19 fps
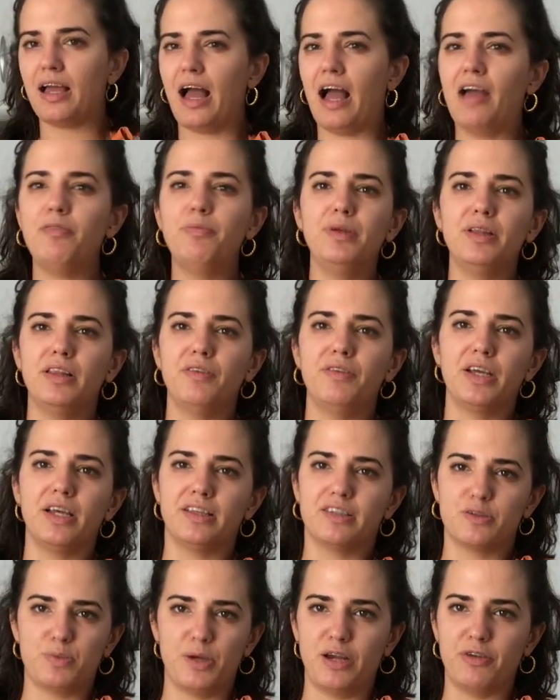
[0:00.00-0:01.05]
I've been living in
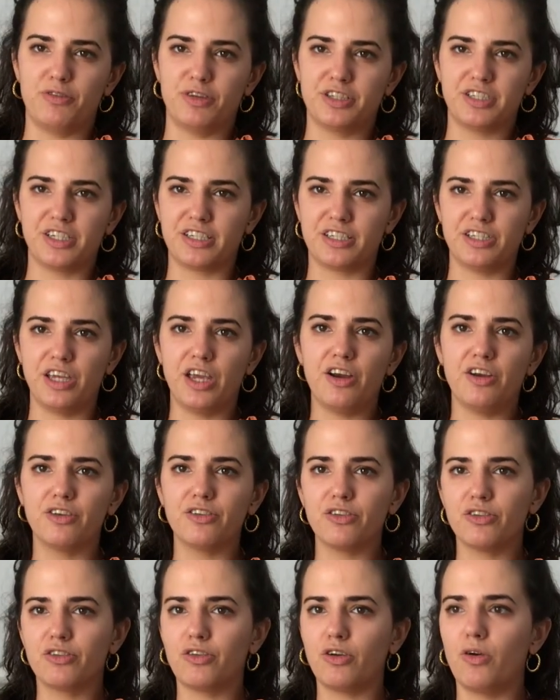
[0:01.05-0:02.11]
Spain for 6 years,
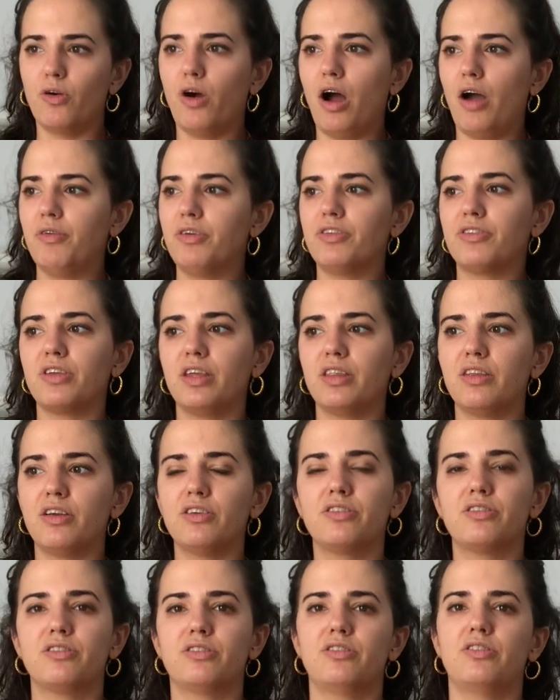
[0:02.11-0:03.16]
so obviously
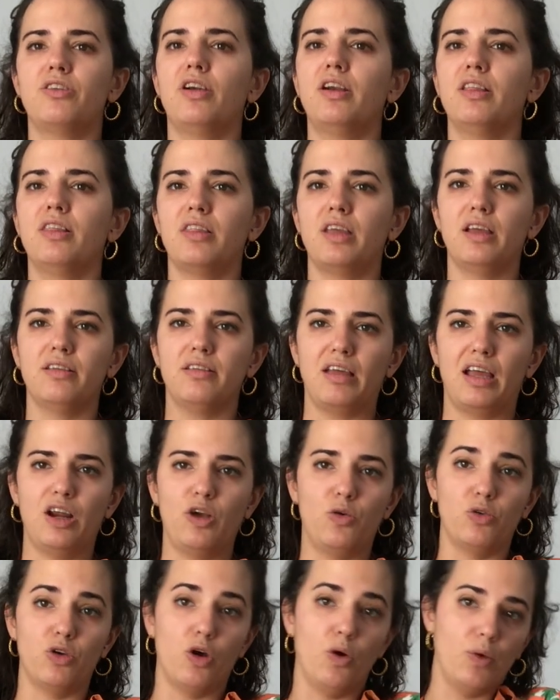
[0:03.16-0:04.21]
there's certain things I
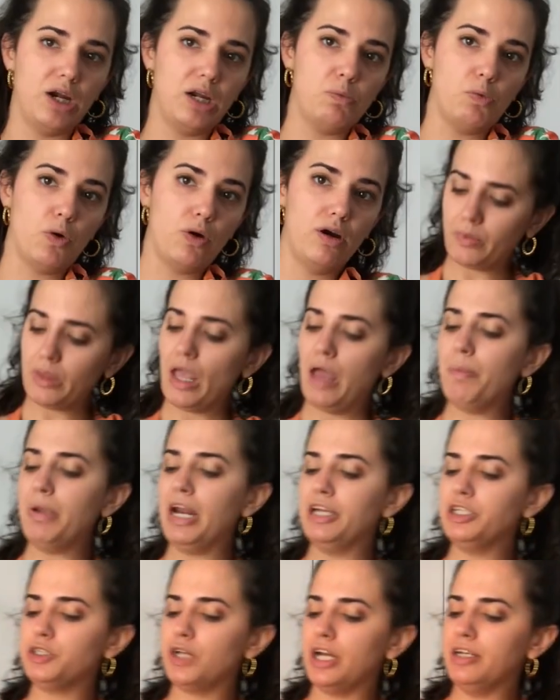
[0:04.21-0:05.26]
don't know anymore. I mean,
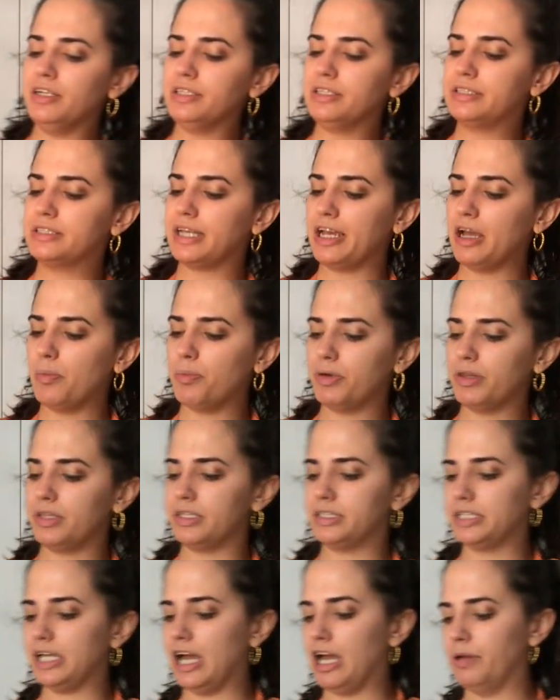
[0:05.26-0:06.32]
I try to stay up with the
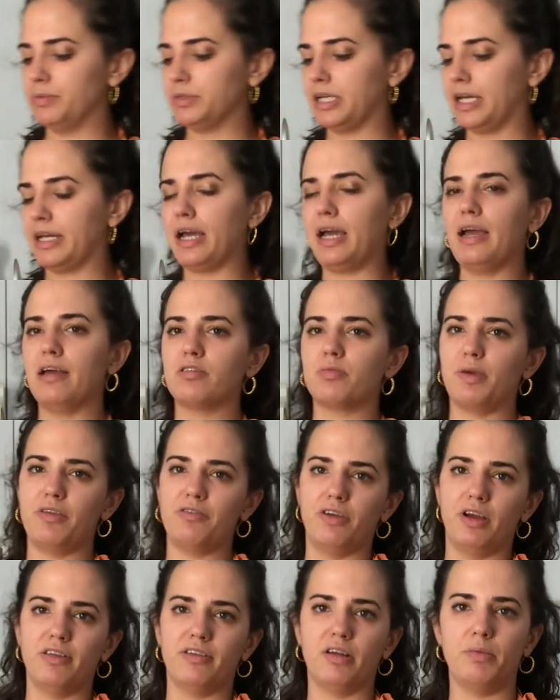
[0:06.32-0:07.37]
times, like I ask my
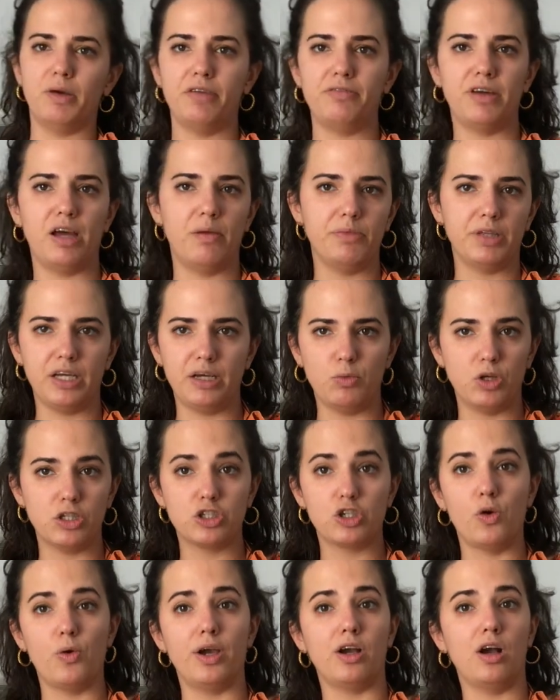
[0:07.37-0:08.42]
friends and my family what's
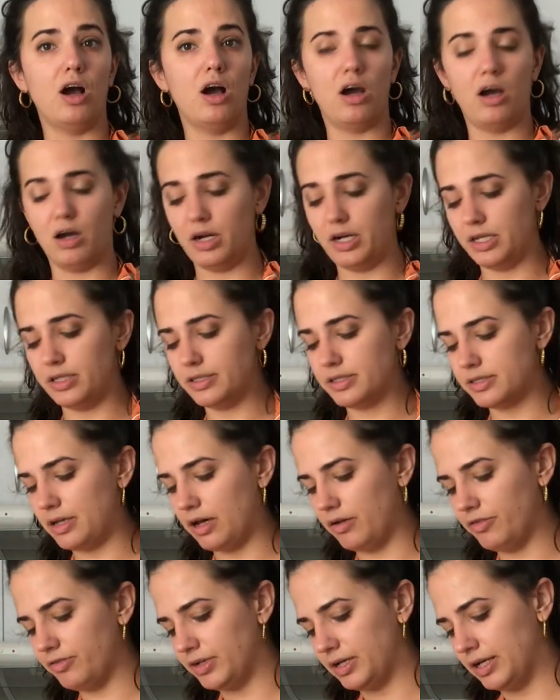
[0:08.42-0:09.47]
going on and stuff.